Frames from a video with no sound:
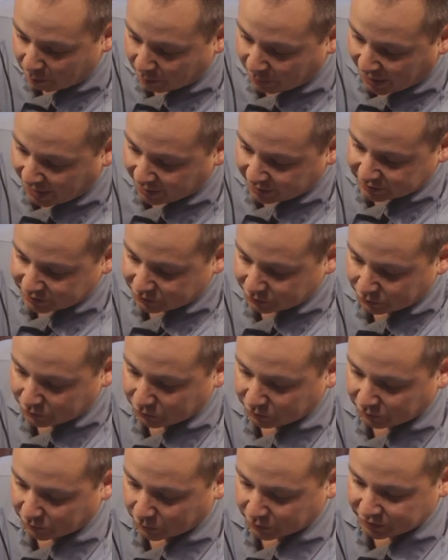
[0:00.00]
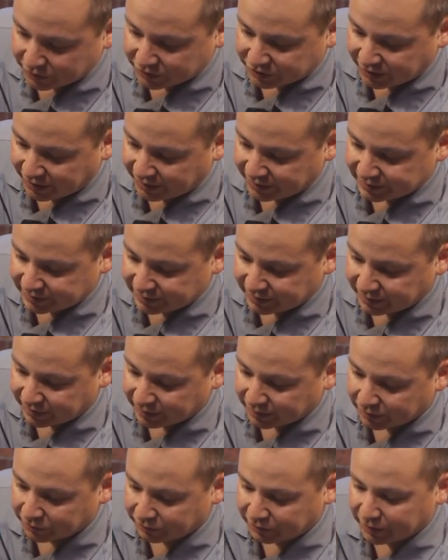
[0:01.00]
back to voltage
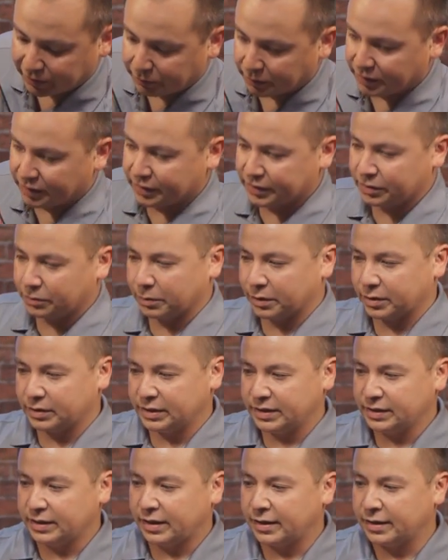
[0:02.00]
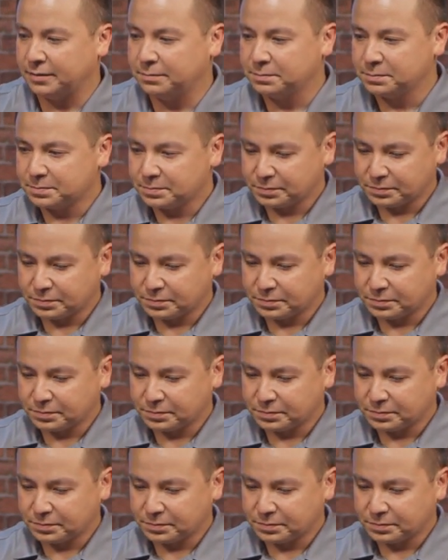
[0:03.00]
AC, the V with the squiggly line.